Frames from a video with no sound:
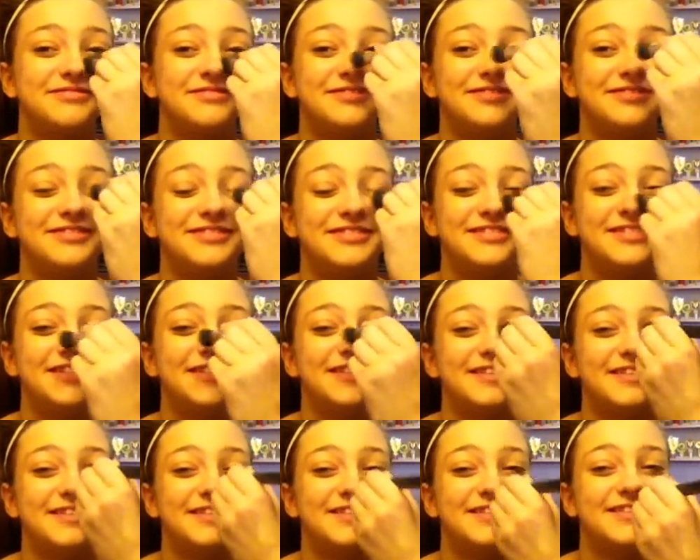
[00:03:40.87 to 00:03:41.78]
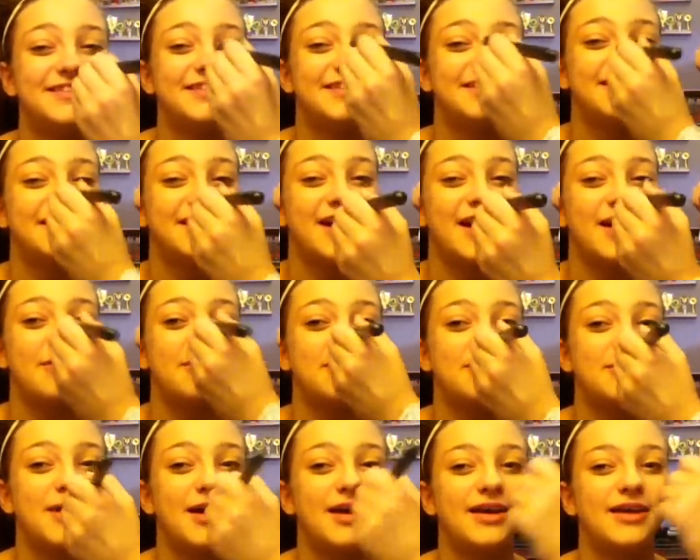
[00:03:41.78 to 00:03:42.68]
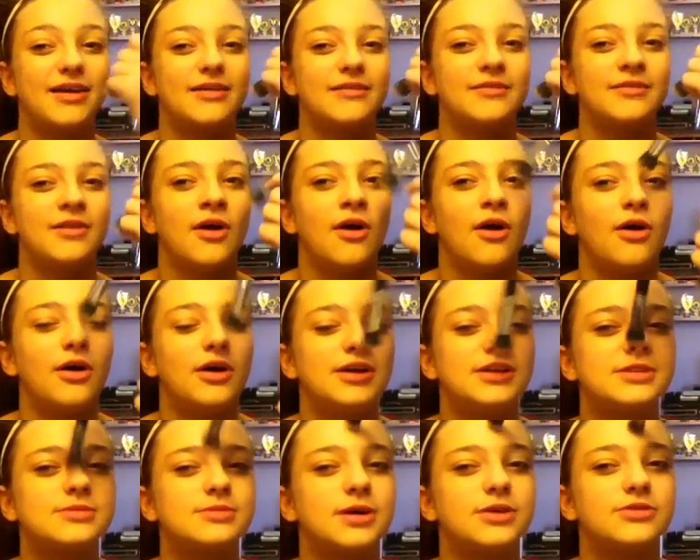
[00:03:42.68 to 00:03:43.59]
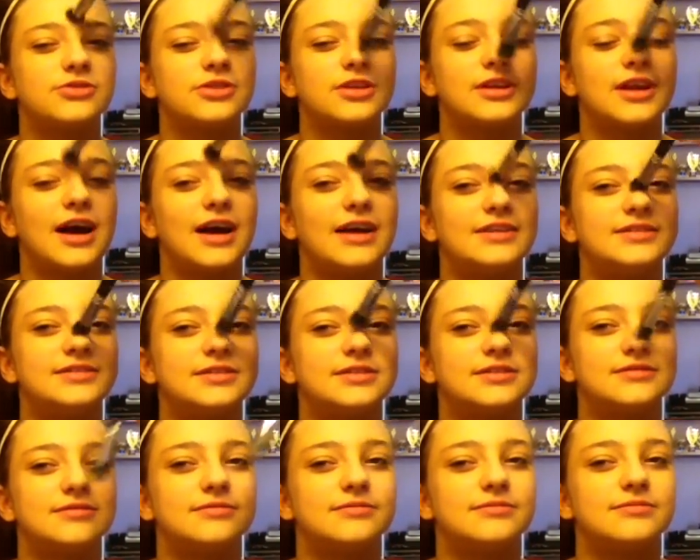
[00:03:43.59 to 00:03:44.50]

yes. I will buy it. It smells really nice.